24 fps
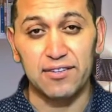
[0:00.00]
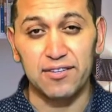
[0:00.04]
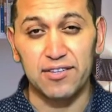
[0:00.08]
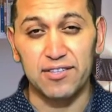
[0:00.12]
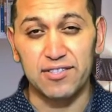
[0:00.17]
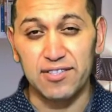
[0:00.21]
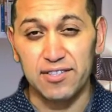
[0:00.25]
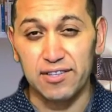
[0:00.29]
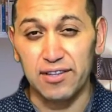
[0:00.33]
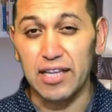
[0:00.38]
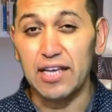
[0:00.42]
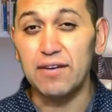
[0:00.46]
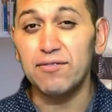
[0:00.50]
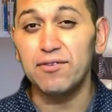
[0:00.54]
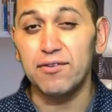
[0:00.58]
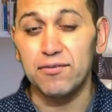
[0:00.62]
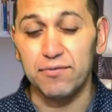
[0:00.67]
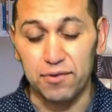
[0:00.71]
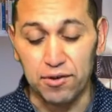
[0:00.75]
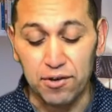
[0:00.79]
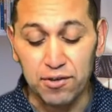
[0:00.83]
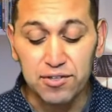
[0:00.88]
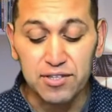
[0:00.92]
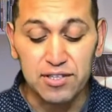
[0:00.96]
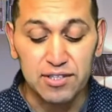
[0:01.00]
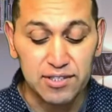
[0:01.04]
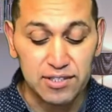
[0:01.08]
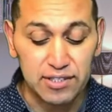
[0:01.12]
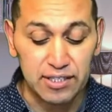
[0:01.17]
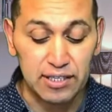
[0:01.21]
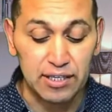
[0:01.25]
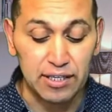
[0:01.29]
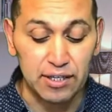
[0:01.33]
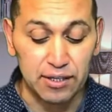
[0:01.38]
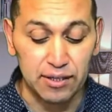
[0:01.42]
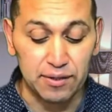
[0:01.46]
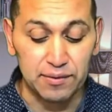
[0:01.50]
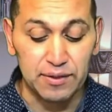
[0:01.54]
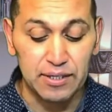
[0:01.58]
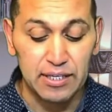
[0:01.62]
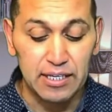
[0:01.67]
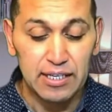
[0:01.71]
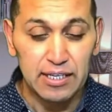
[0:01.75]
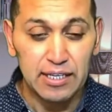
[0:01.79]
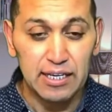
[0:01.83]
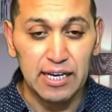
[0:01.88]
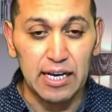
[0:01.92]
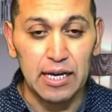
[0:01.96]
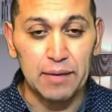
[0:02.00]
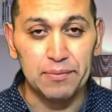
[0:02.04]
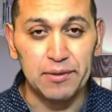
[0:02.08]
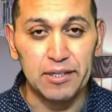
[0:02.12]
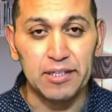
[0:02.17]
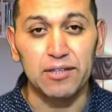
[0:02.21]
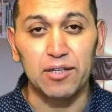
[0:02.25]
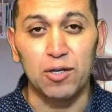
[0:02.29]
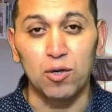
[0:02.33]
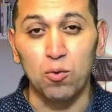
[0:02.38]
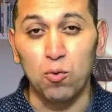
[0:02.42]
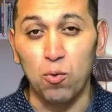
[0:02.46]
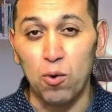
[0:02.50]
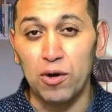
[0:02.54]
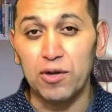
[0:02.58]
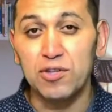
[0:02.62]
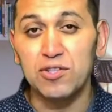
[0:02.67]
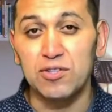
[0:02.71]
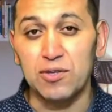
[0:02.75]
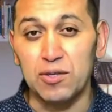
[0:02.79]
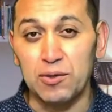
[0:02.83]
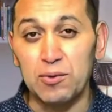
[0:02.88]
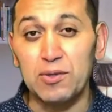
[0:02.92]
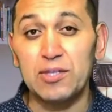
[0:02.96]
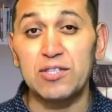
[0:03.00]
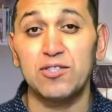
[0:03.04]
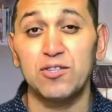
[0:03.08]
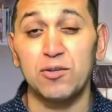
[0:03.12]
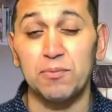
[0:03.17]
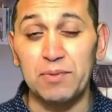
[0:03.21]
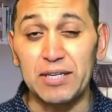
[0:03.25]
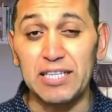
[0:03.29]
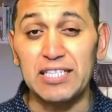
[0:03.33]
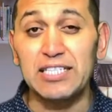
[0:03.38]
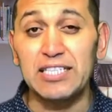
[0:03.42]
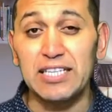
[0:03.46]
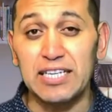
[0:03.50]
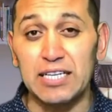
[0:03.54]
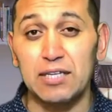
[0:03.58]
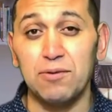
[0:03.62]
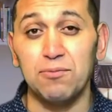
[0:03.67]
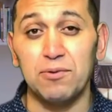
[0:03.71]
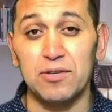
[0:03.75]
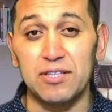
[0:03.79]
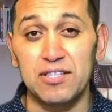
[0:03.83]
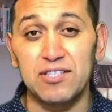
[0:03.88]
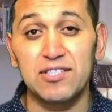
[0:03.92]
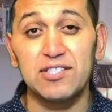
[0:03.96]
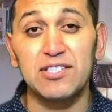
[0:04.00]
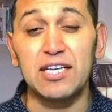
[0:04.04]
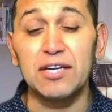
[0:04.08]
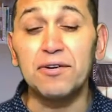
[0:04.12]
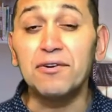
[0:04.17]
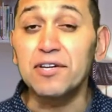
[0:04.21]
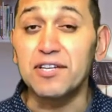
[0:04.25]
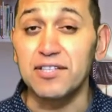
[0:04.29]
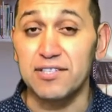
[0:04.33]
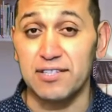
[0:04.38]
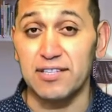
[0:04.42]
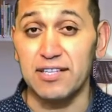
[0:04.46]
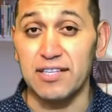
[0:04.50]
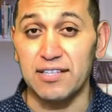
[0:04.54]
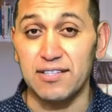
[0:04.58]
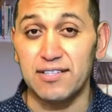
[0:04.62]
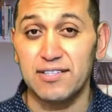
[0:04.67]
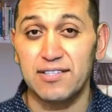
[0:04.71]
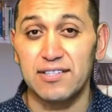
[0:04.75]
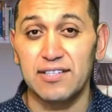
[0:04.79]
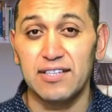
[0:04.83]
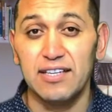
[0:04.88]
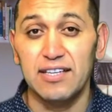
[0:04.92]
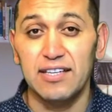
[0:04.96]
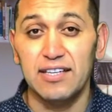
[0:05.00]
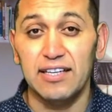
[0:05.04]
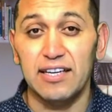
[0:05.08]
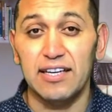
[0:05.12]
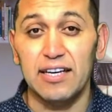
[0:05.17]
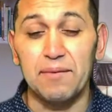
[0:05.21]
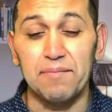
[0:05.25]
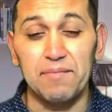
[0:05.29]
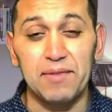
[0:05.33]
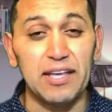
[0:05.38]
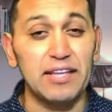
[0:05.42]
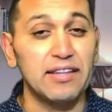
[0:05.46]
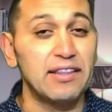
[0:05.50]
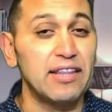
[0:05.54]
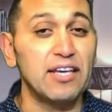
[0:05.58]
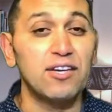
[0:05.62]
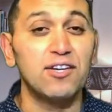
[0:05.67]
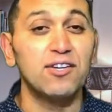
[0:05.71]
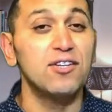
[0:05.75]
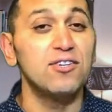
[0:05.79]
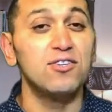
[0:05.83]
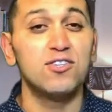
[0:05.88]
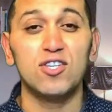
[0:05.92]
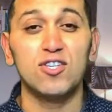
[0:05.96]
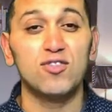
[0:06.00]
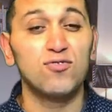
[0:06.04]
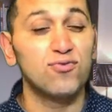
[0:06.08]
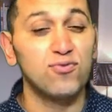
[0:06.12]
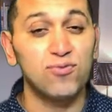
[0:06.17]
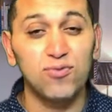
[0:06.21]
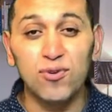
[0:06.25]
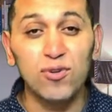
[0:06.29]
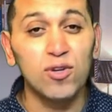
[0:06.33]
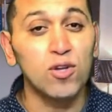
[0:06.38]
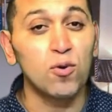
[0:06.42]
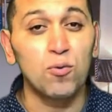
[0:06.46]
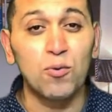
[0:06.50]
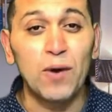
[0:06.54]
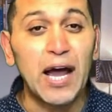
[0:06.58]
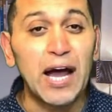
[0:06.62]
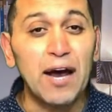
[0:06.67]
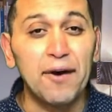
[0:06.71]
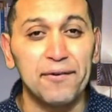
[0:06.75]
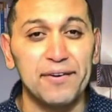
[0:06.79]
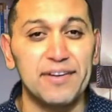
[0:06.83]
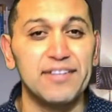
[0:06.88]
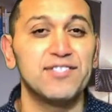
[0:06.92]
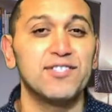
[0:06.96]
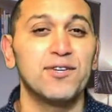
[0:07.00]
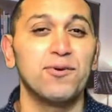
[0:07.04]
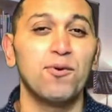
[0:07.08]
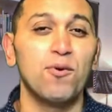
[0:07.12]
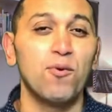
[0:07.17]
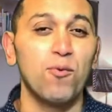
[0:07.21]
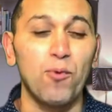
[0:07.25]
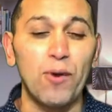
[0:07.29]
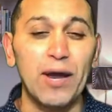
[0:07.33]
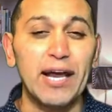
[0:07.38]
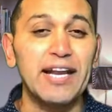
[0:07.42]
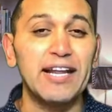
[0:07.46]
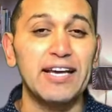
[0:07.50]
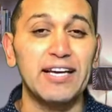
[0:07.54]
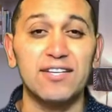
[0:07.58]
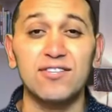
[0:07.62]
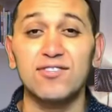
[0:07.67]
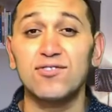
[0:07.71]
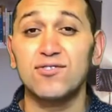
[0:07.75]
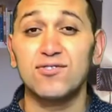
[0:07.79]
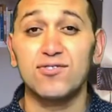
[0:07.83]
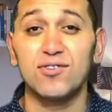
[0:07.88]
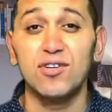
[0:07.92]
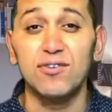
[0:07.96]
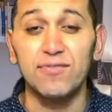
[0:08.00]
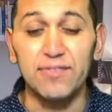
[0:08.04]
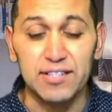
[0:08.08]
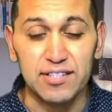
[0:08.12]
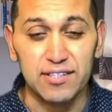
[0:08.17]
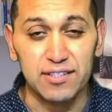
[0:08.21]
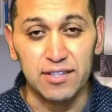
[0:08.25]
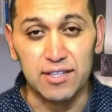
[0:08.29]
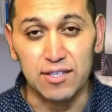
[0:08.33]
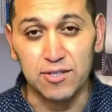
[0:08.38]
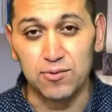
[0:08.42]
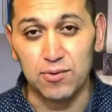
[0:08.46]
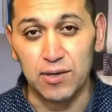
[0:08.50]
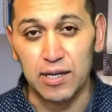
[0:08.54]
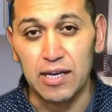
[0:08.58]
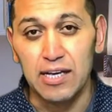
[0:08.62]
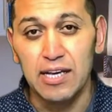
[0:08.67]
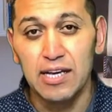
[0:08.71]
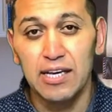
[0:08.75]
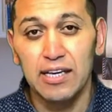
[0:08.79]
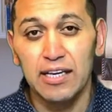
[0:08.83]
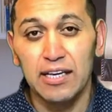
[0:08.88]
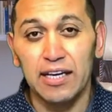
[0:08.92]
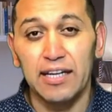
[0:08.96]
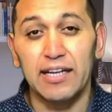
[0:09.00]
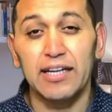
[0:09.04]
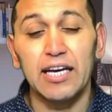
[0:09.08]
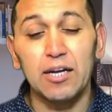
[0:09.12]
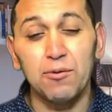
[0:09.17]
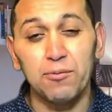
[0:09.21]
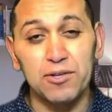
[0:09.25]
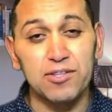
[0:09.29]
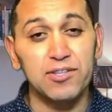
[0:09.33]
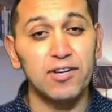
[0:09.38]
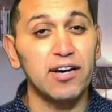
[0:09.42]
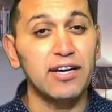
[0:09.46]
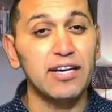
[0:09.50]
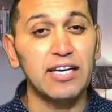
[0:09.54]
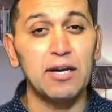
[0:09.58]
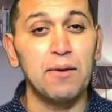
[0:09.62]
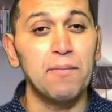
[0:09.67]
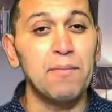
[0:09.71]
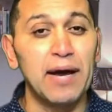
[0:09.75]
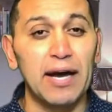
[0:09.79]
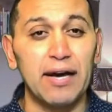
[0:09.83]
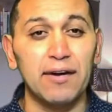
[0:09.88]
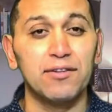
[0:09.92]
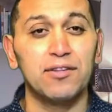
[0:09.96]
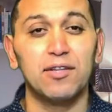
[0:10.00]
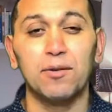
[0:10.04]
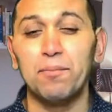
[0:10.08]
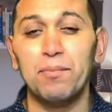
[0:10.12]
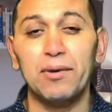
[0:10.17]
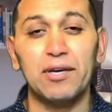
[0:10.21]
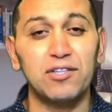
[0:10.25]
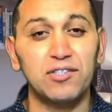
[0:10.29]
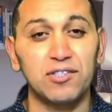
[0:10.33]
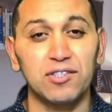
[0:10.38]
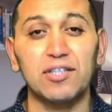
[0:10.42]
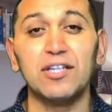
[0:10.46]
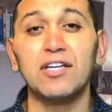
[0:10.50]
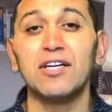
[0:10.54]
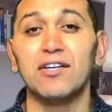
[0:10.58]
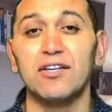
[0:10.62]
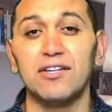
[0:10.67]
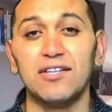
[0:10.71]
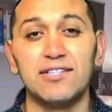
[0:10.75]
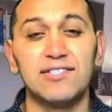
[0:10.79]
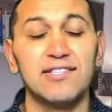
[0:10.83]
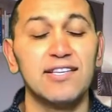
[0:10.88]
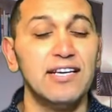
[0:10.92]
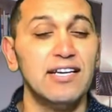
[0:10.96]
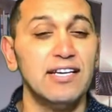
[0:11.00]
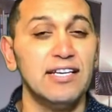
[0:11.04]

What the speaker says: a level of urgency here, that their work was to be done with seriousness. They couldn't just fool around as they were waiting as servants in this way. And again, we're talking about the picture here is